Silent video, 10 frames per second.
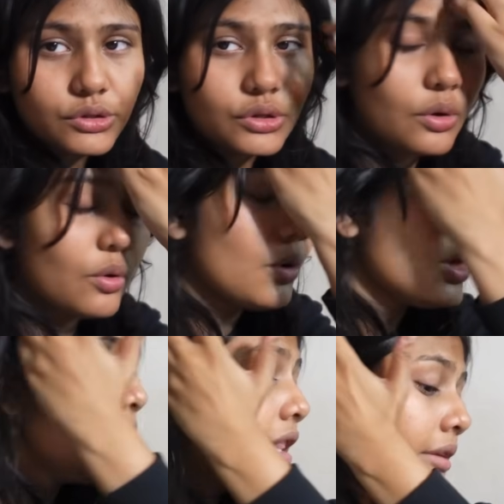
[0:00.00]
So
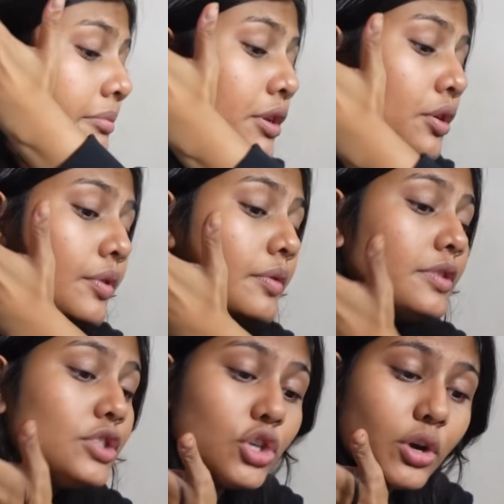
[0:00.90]
let me know if you've
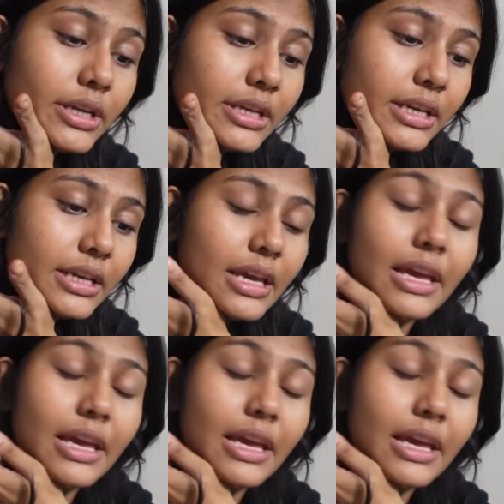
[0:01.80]
enjoyed it.